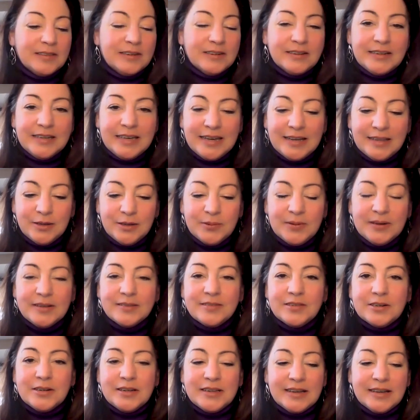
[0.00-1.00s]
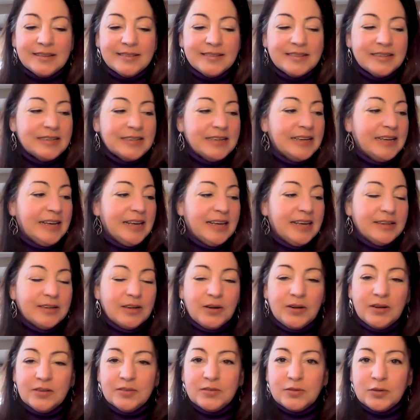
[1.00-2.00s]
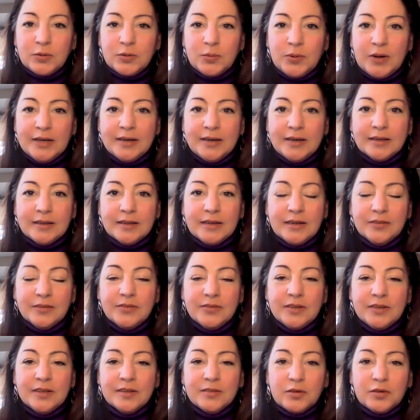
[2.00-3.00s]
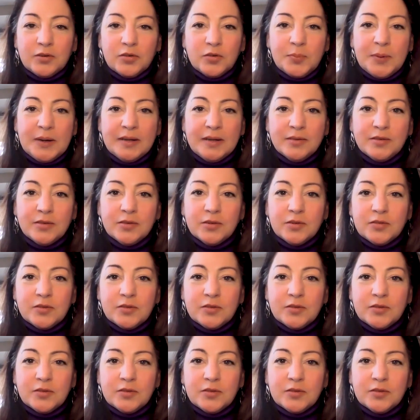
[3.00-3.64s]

Lara Galloway is our guest today, and also White Glove is our sponsor.